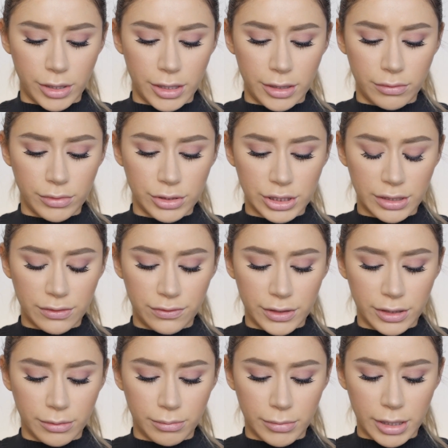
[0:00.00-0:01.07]
one, which I
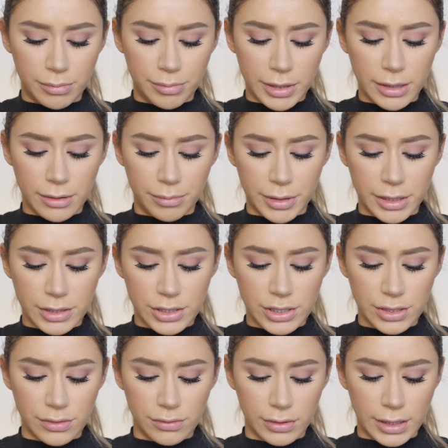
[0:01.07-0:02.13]
feel might be a
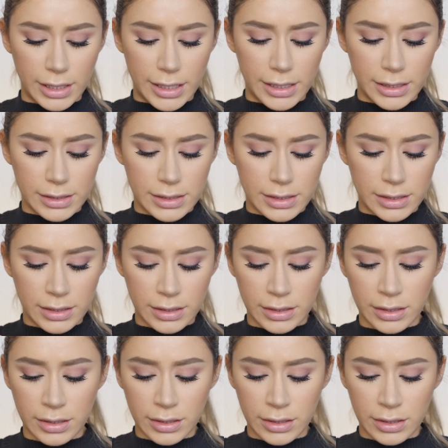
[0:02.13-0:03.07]
bit too light.